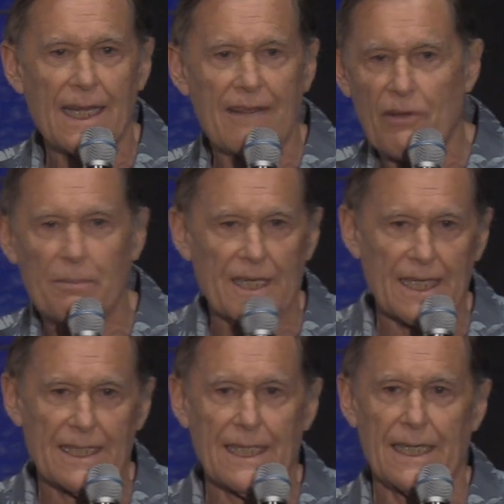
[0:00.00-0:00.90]
and
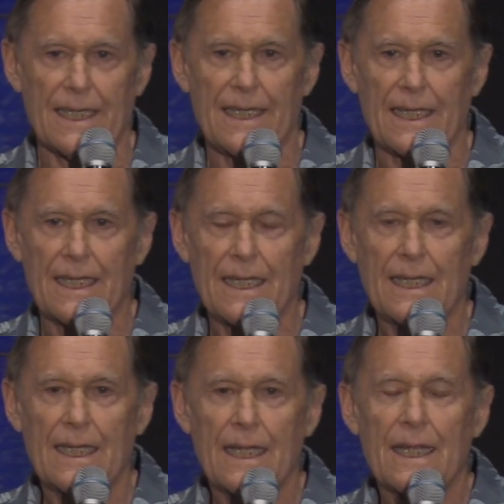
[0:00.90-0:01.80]
everybody did,
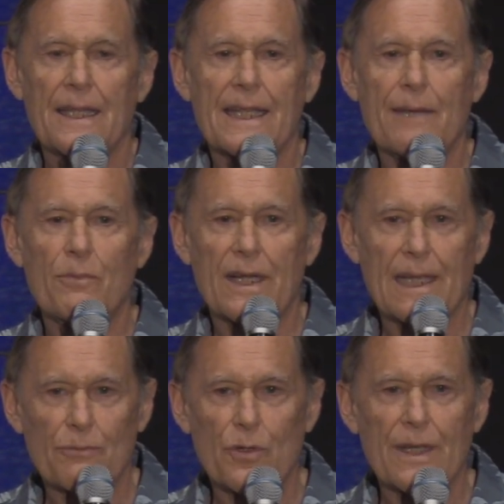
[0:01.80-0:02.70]
then what
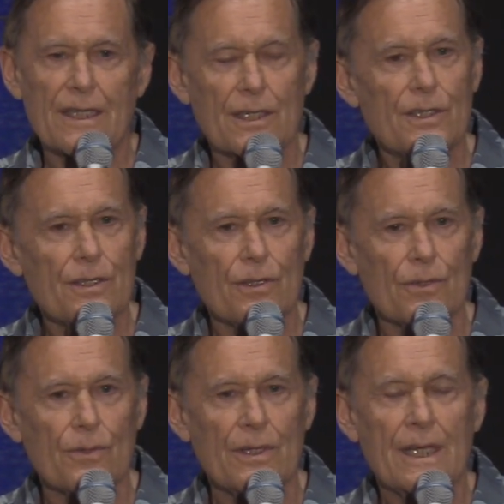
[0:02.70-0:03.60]
I'm going to
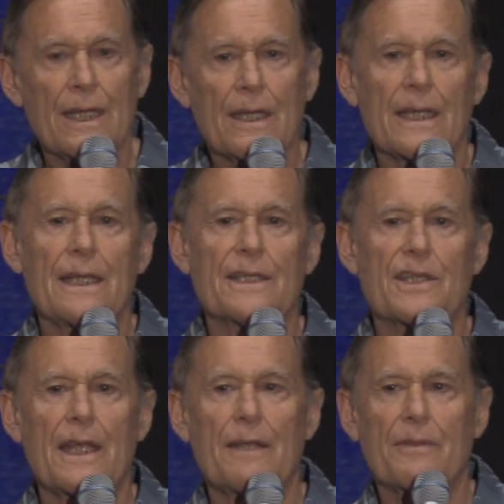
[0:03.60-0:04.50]
do is
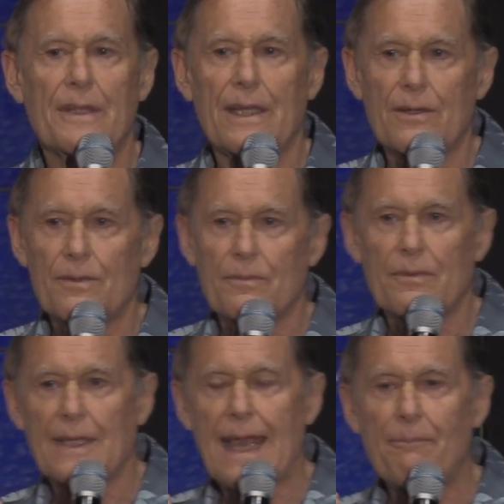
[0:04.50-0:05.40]
it, there,
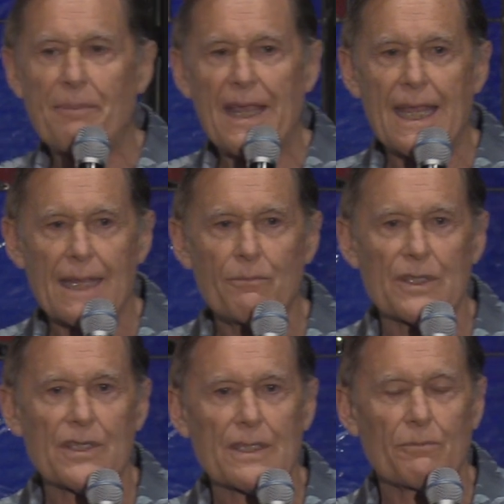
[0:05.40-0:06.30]
that pain
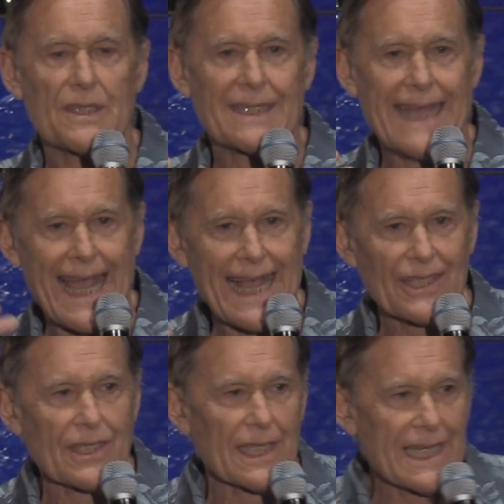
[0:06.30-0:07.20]
was, was
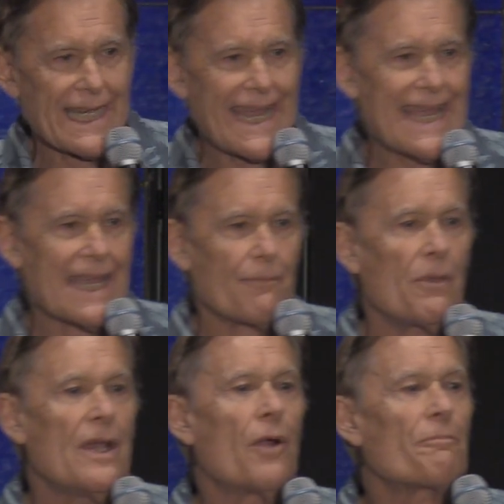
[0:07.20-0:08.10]
actually
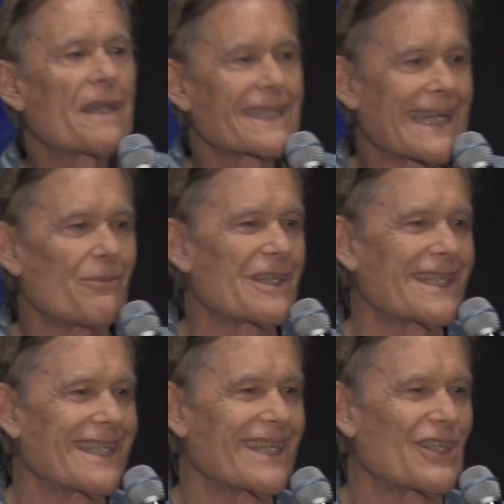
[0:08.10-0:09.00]
came because I
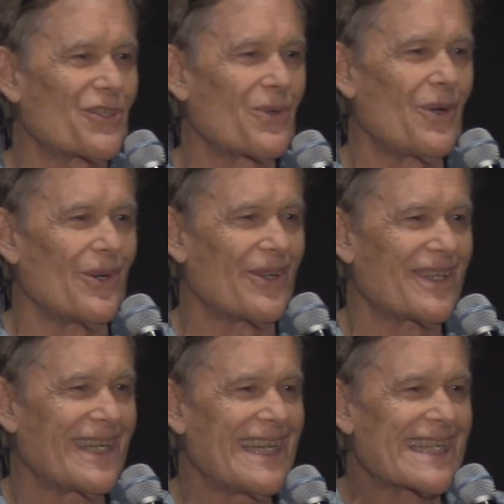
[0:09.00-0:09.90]
wasn't in control.
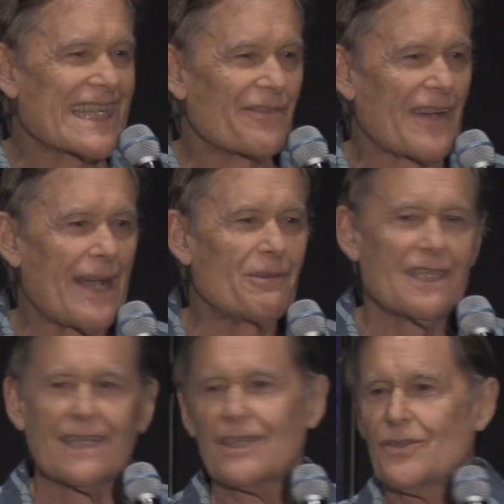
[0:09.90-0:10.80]
See, if I
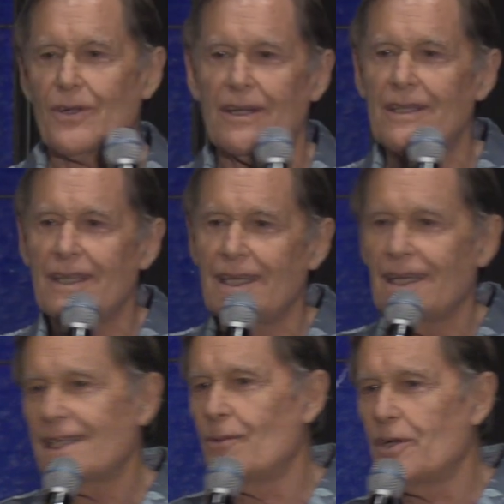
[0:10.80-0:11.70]
was in control,
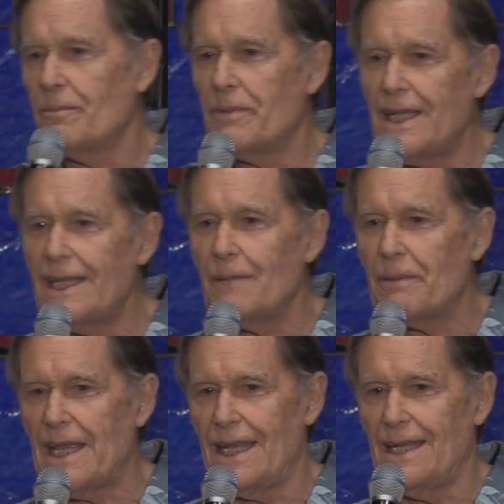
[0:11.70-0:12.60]
there wouldn't be any
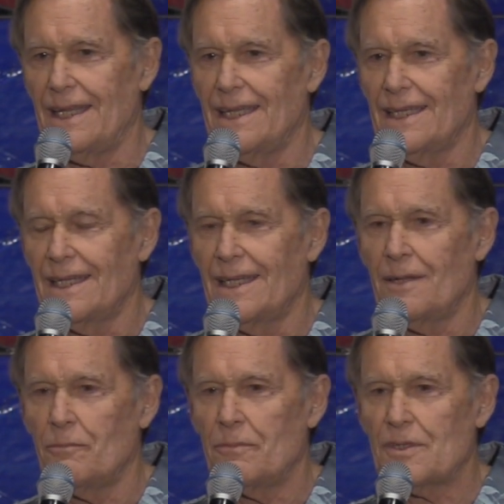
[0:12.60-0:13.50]
pain.
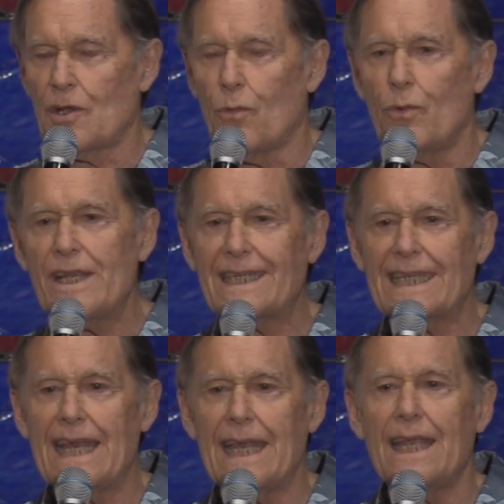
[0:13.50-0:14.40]
So we
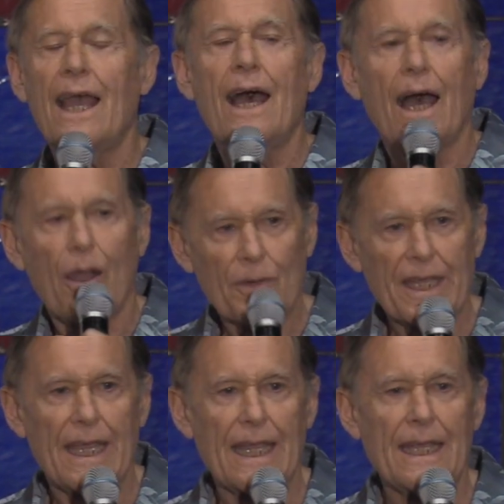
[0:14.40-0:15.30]
say,
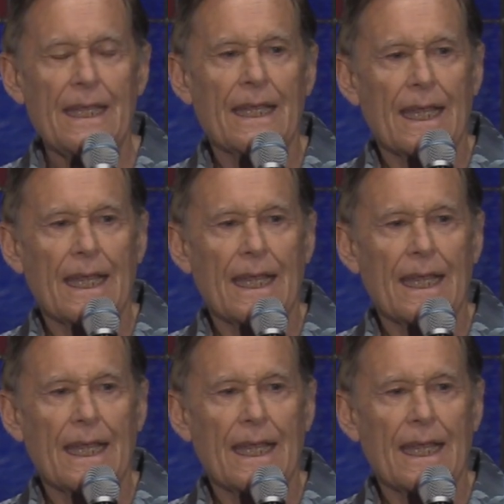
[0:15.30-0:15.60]
okay,